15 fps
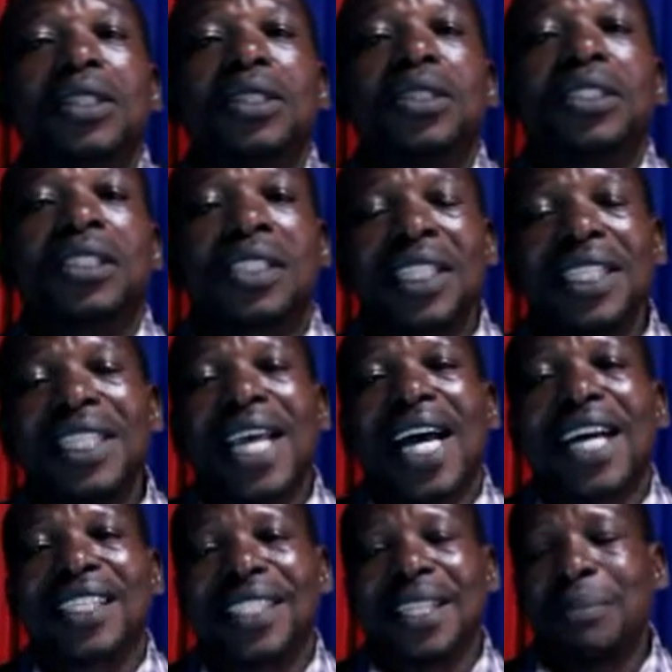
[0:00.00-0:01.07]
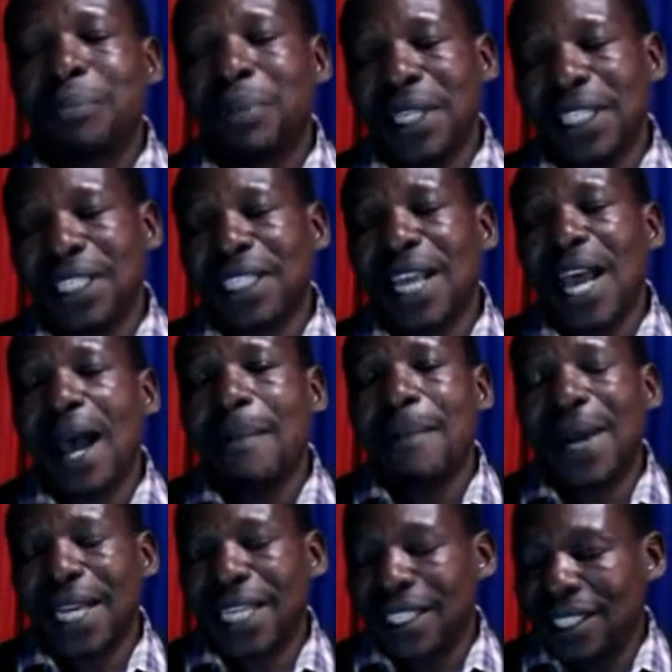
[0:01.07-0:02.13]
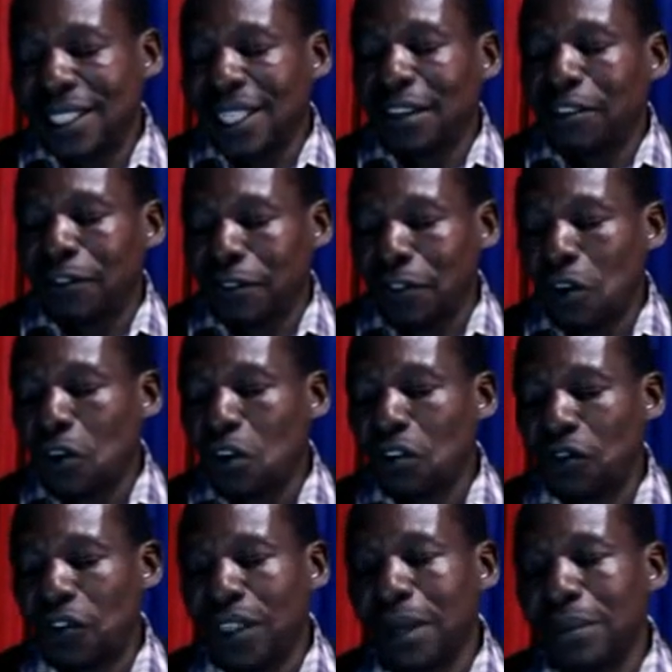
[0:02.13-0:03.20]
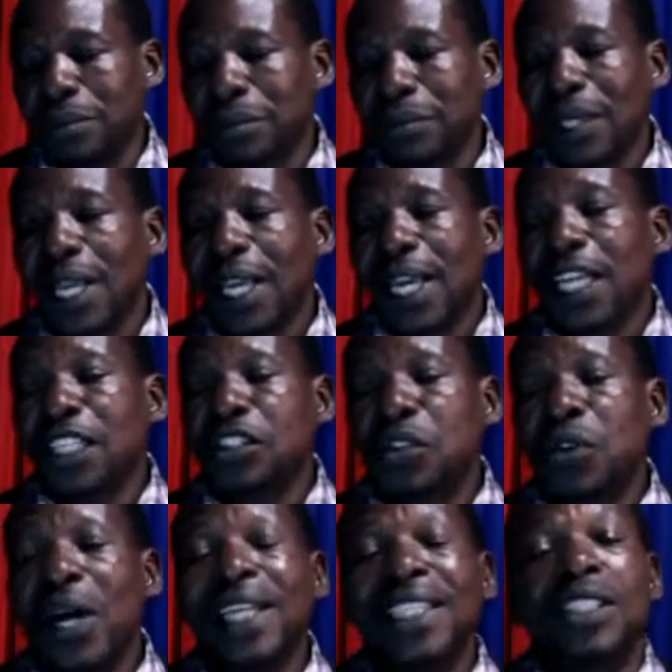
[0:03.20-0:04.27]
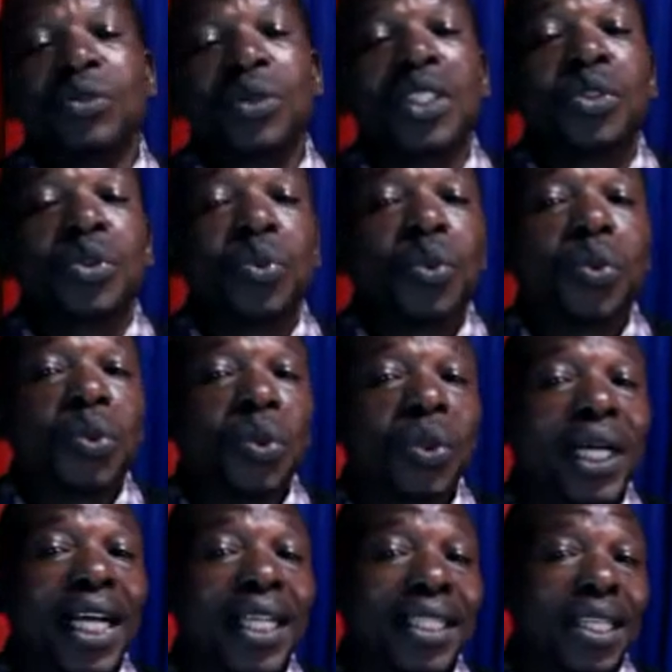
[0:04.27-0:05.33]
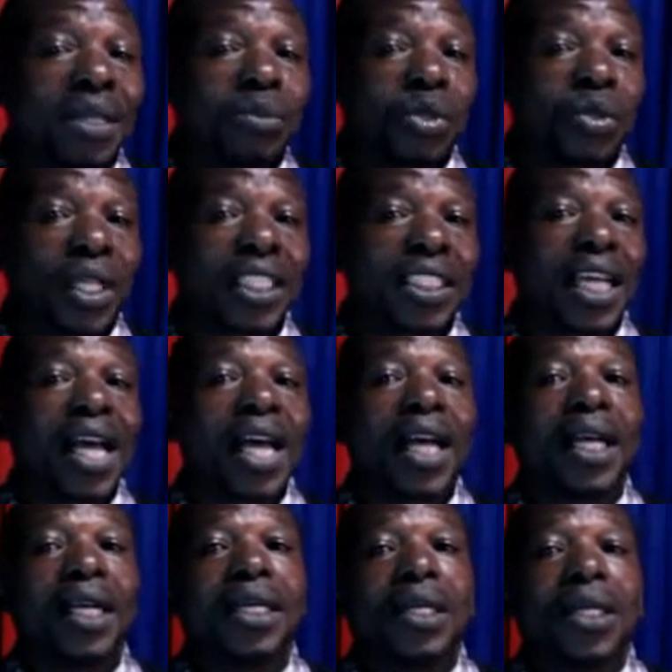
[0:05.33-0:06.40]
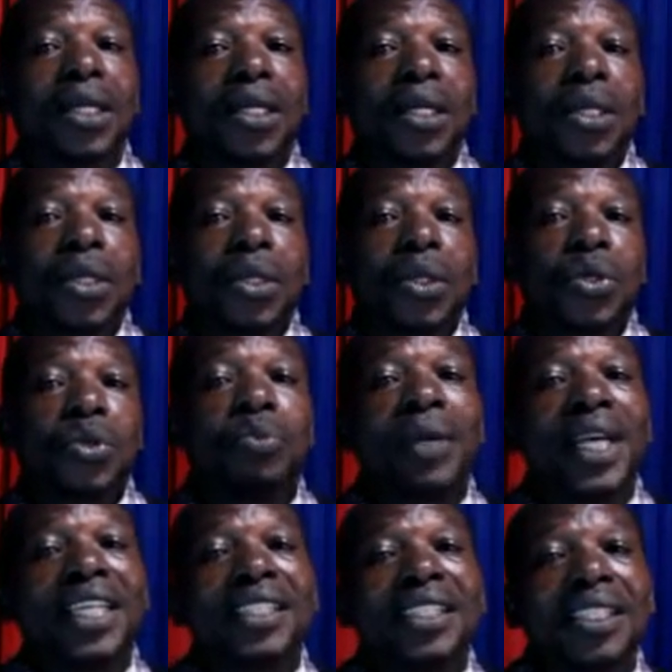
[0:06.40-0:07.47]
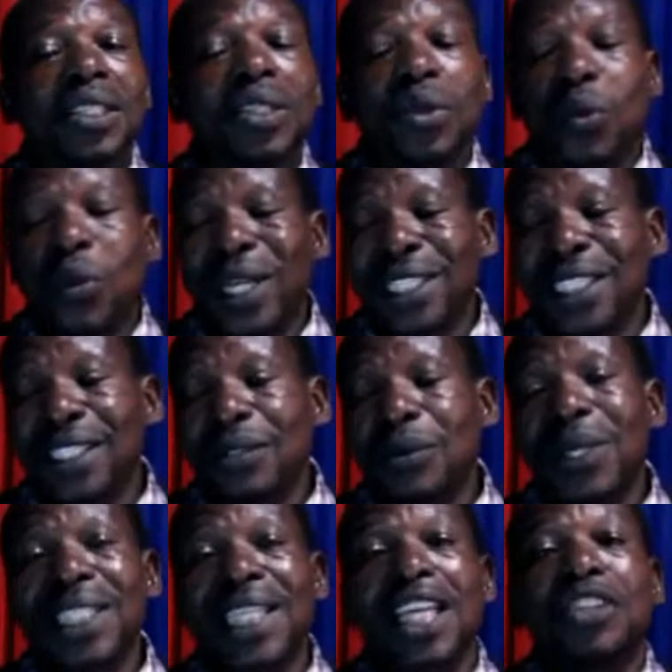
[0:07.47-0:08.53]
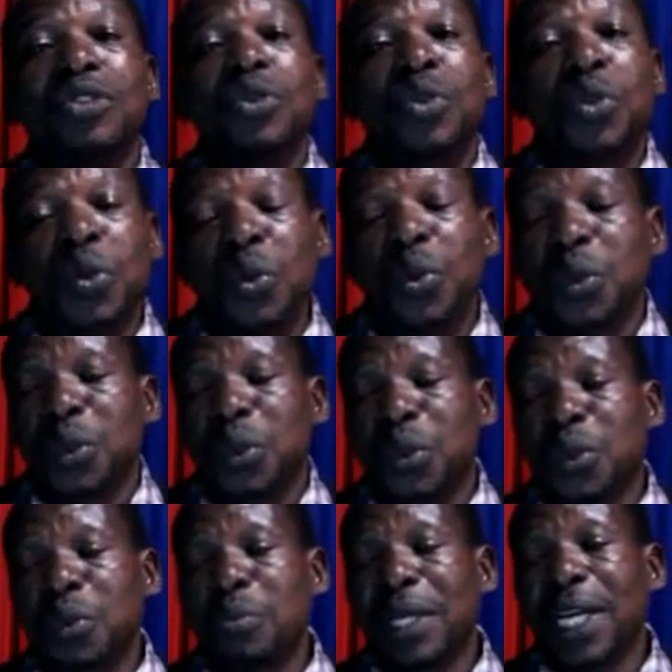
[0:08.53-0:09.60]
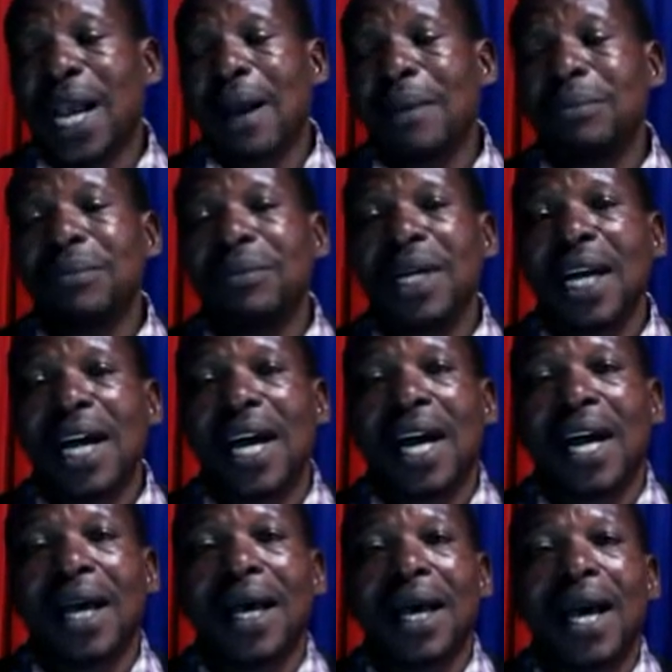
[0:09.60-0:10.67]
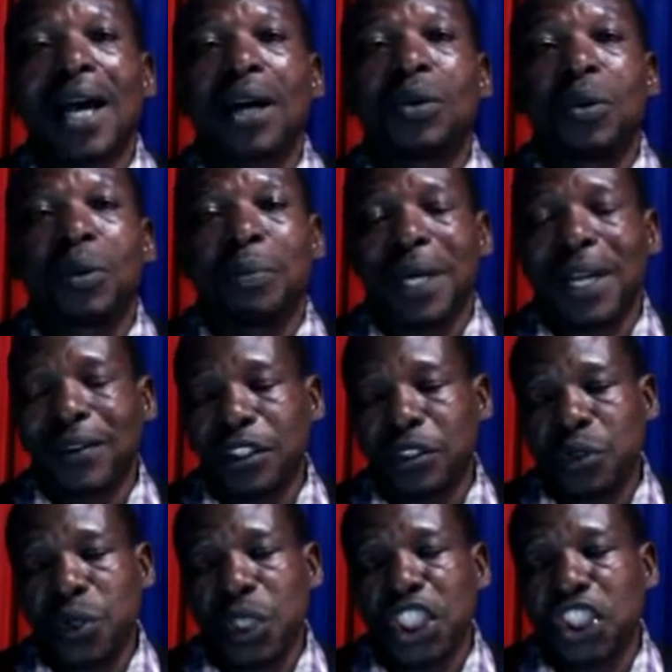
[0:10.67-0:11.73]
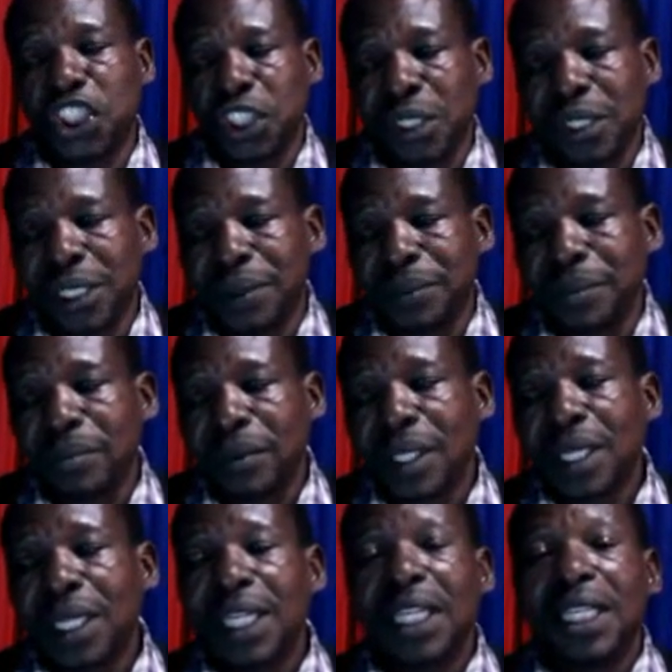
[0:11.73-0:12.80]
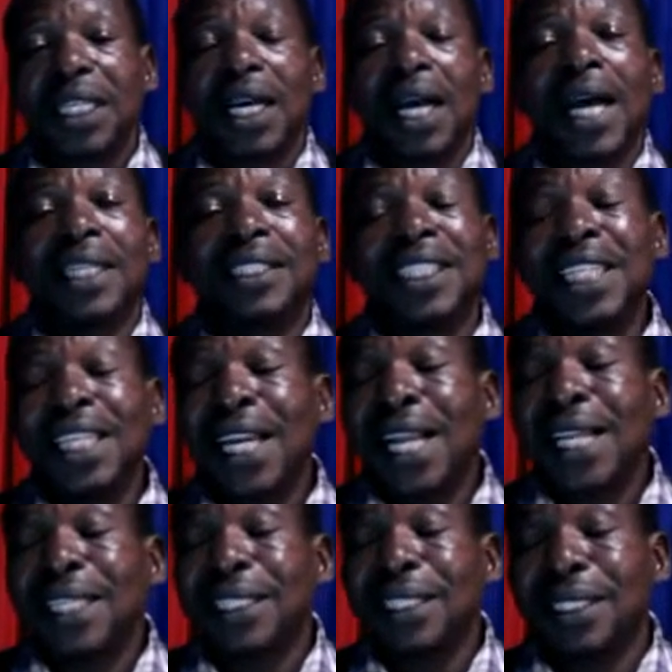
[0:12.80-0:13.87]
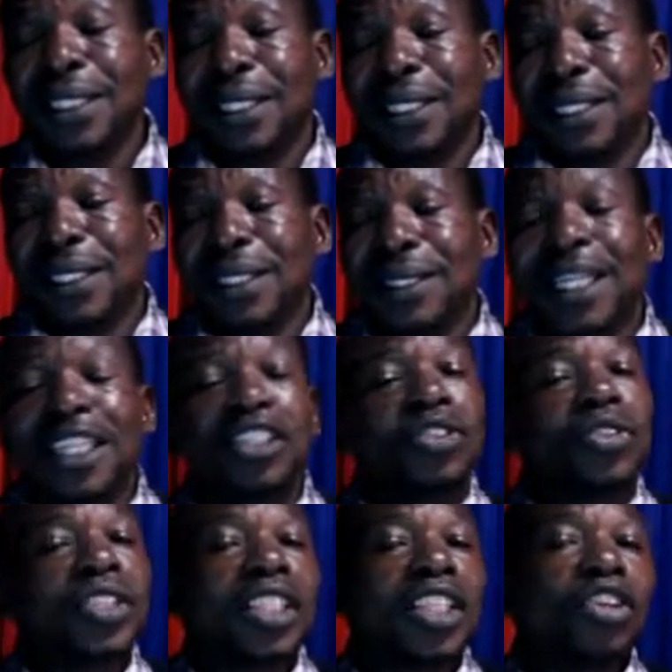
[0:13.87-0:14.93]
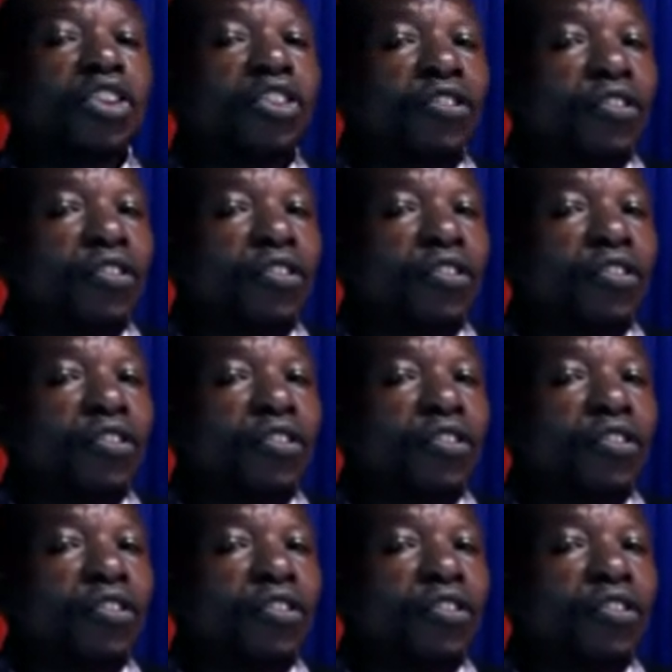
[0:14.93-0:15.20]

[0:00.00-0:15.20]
seen as the best amongst the 4 of them. And so I just want to look at them so that you may see what can you do to become a good parent to your children. Generally, there is no single